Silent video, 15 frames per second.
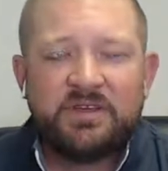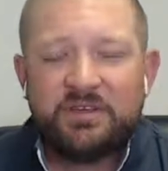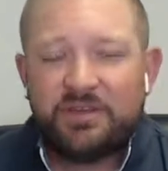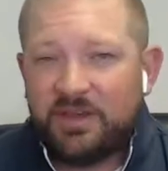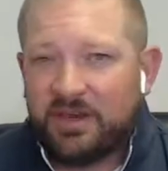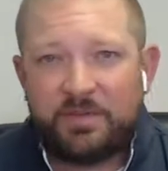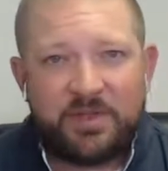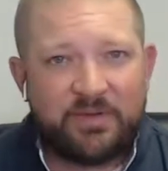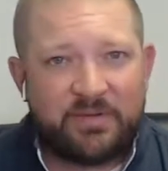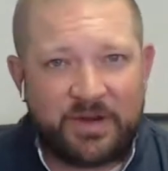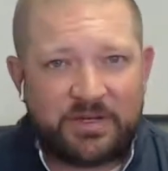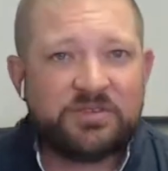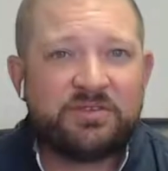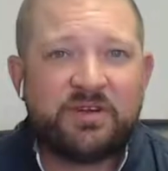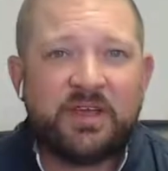you had to be a
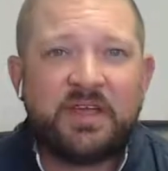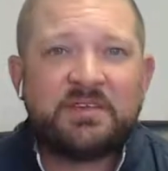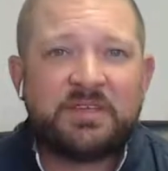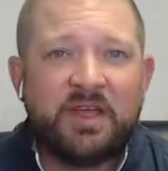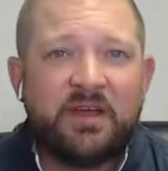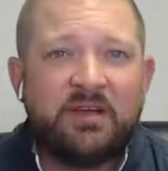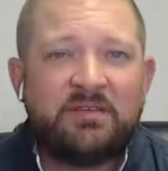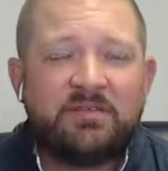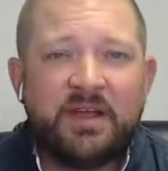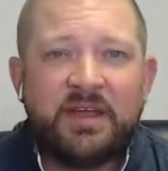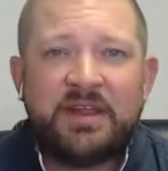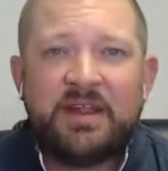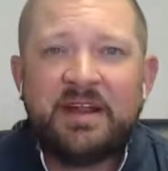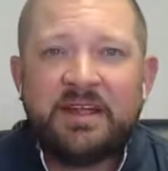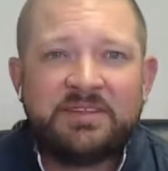registered ISO, right?
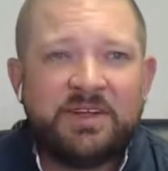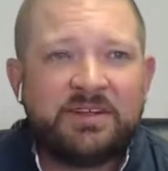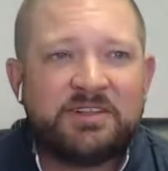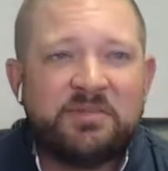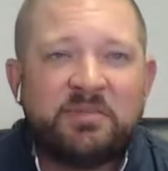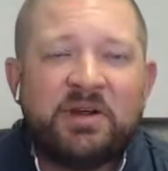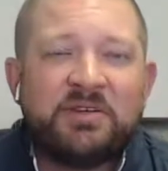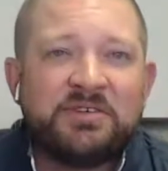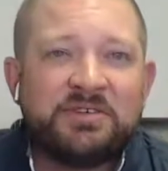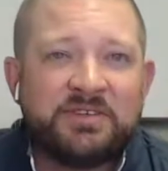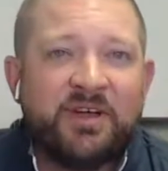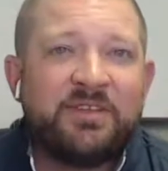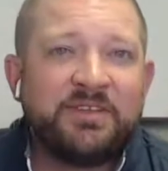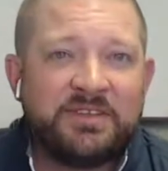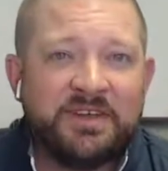And I talk to partners
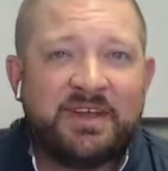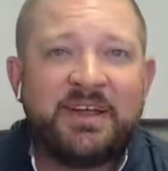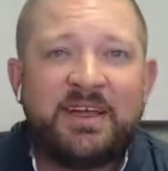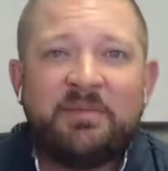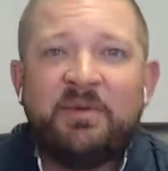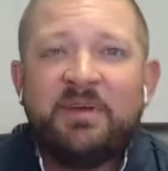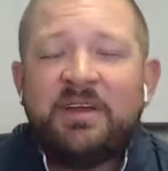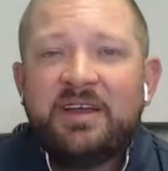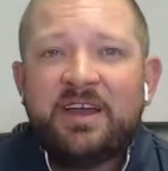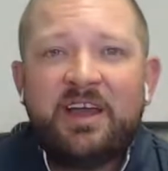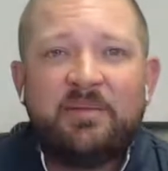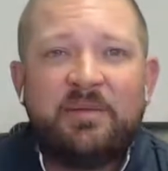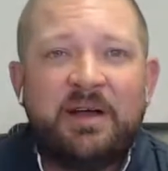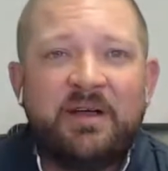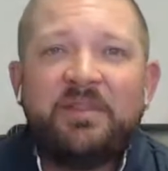all the time
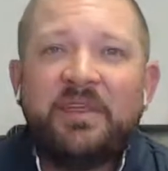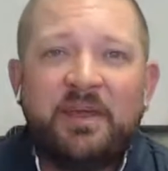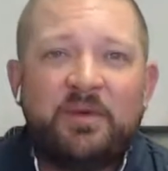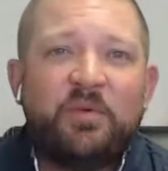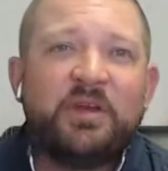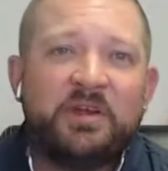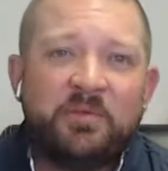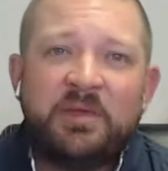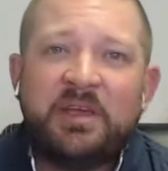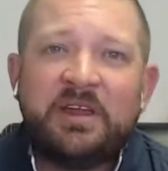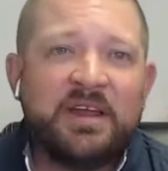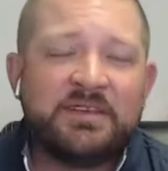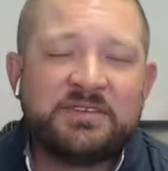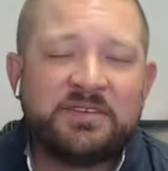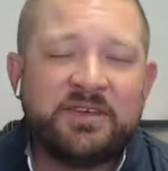about they wanted to be an
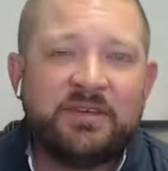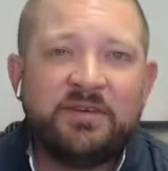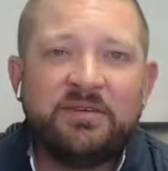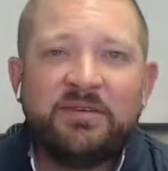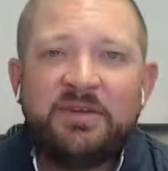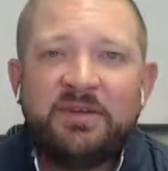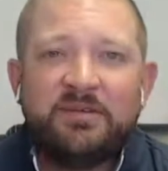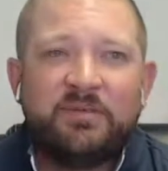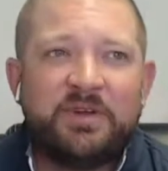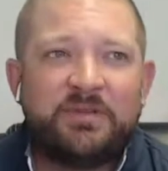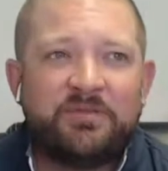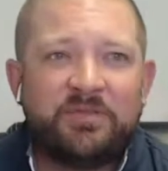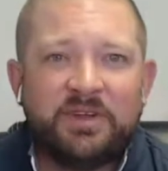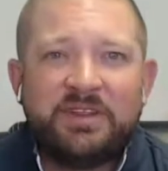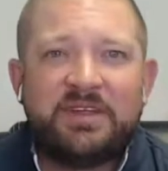ISO
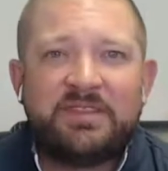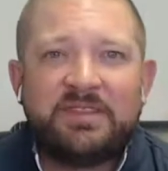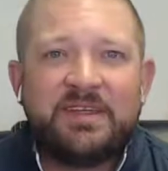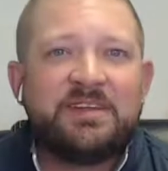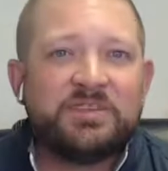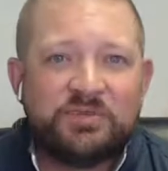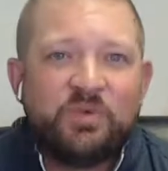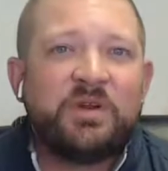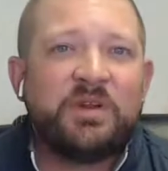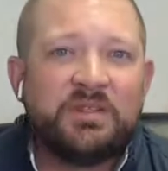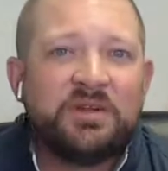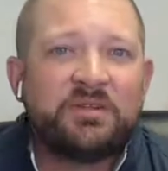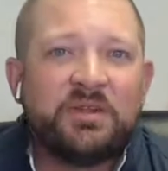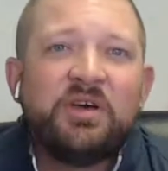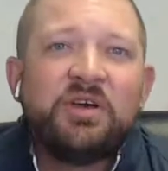when really they just wanted
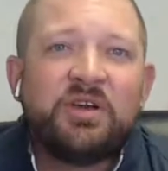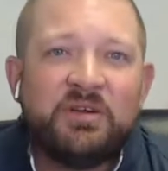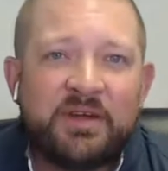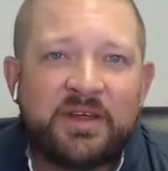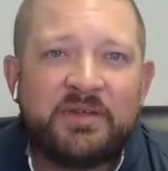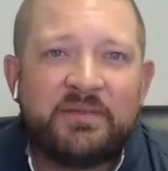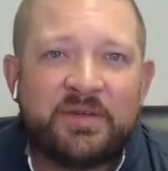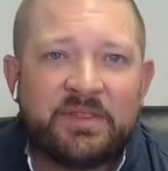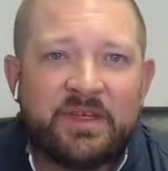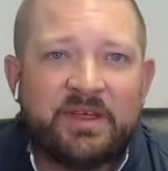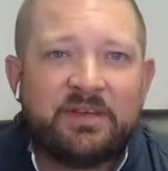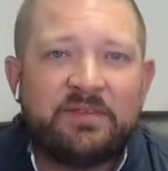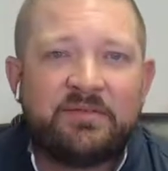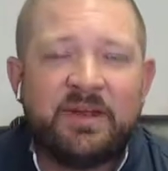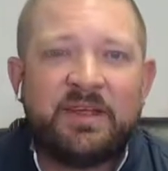their logo on
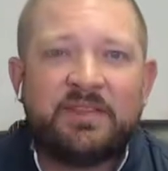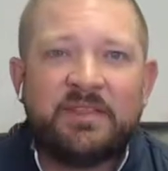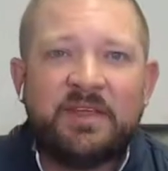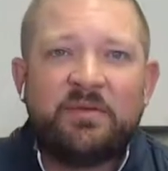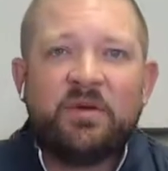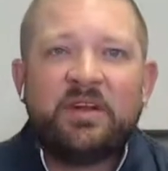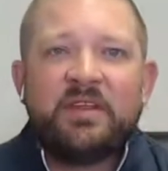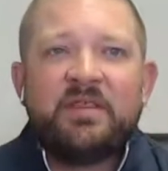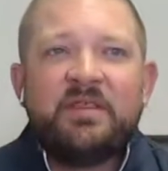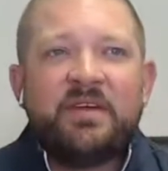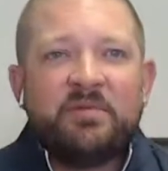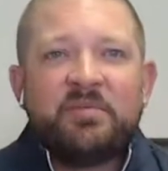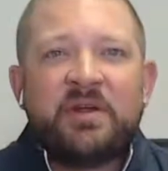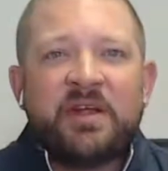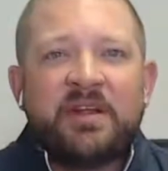everything, right? They wanted
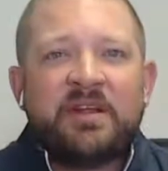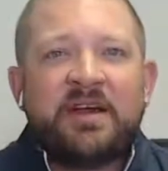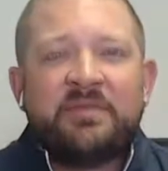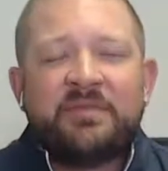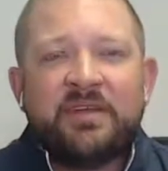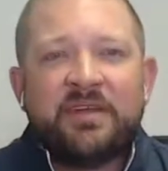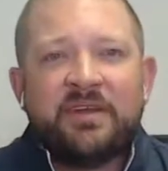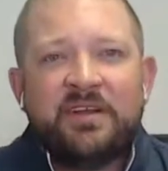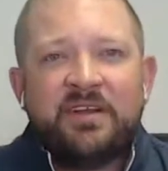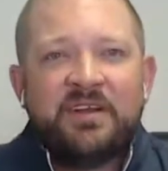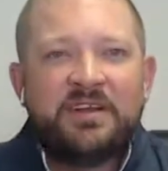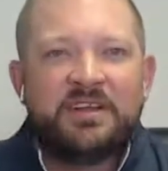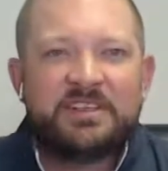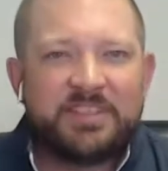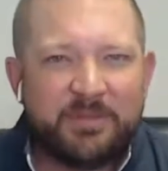their brand out there.
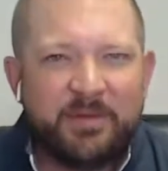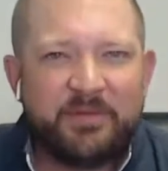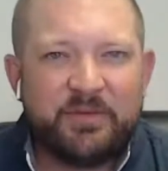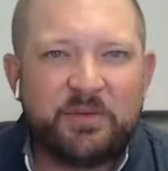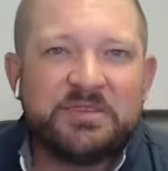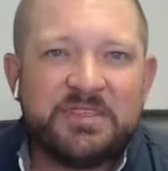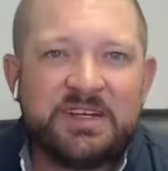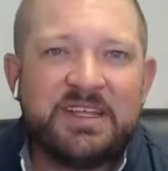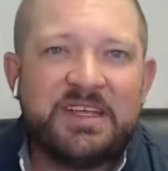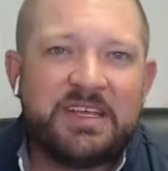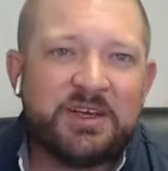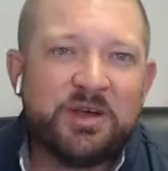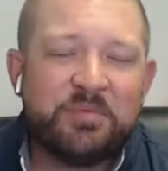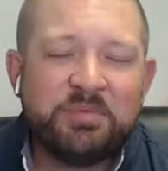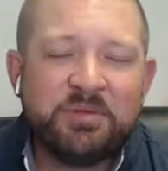Some of it was an
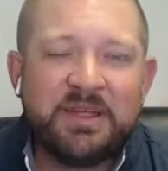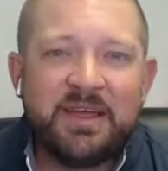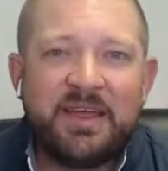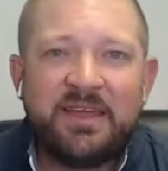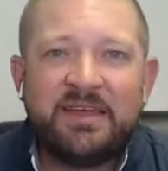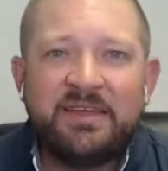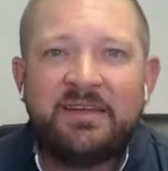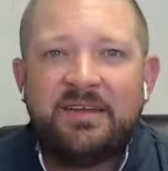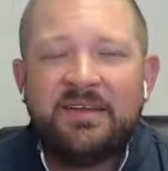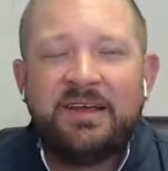ego play.